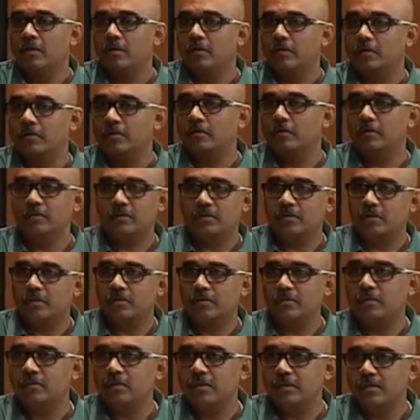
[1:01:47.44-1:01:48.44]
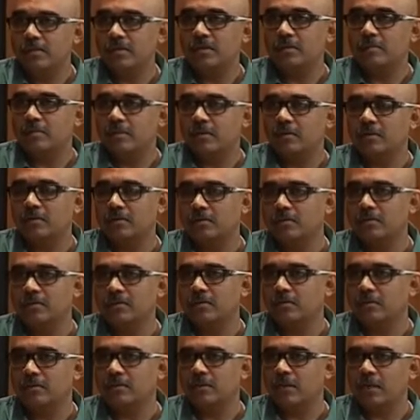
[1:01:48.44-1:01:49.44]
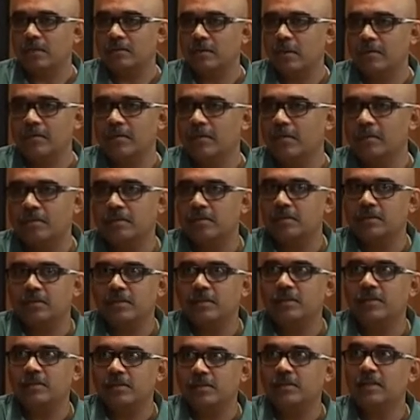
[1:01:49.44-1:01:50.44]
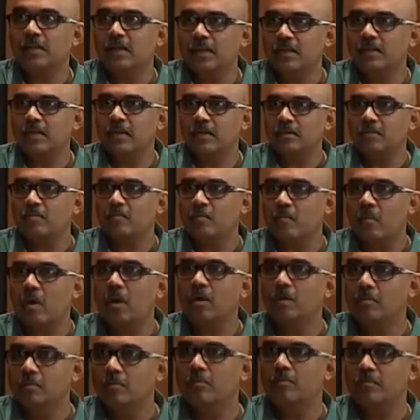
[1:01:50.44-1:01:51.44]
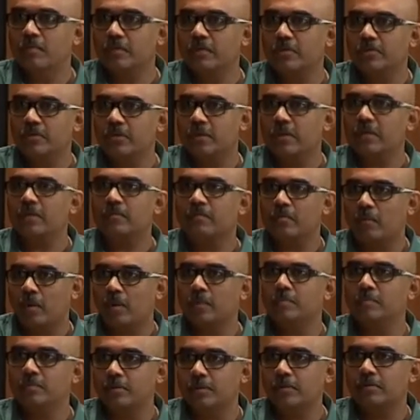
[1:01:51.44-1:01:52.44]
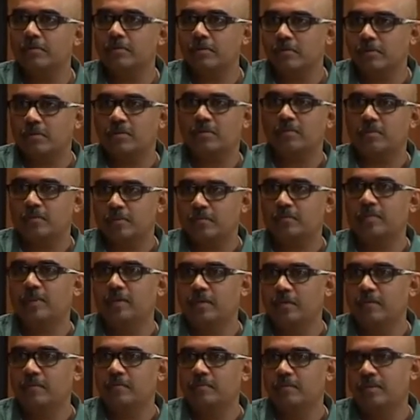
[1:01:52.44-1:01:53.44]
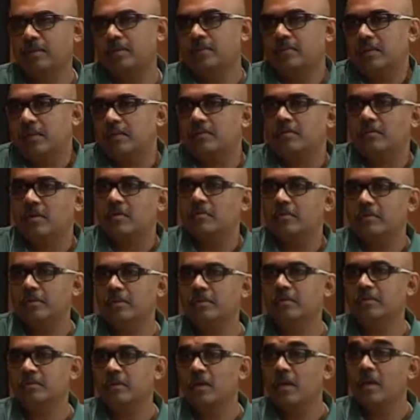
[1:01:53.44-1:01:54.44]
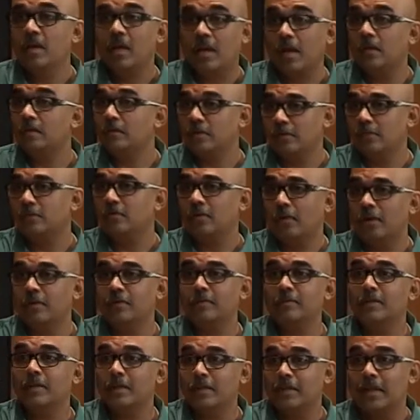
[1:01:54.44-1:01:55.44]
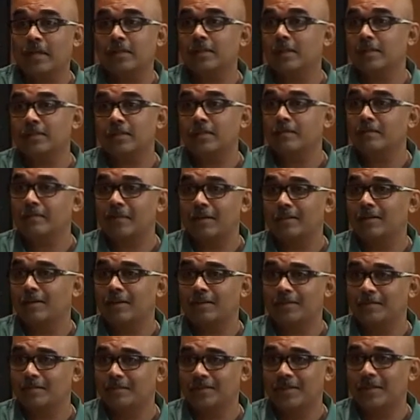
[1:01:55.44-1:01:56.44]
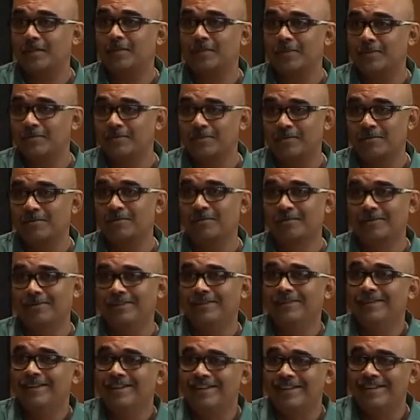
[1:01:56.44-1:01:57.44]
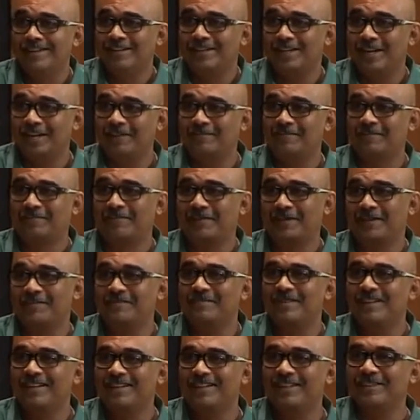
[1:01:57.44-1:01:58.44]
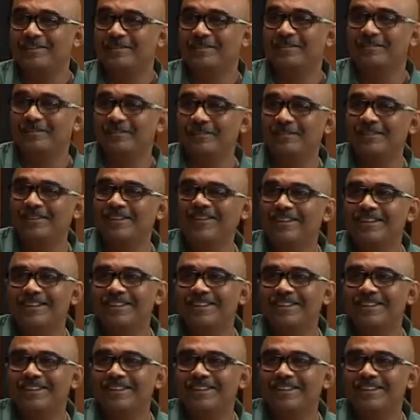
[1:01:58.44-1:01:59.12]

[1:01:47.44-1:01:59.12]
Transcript: you just go dizzy because it's insane that one movie should give one person this much money, but that's how it is. And it's not even that, it doesn't have that kind of that much of a role in that film, you know.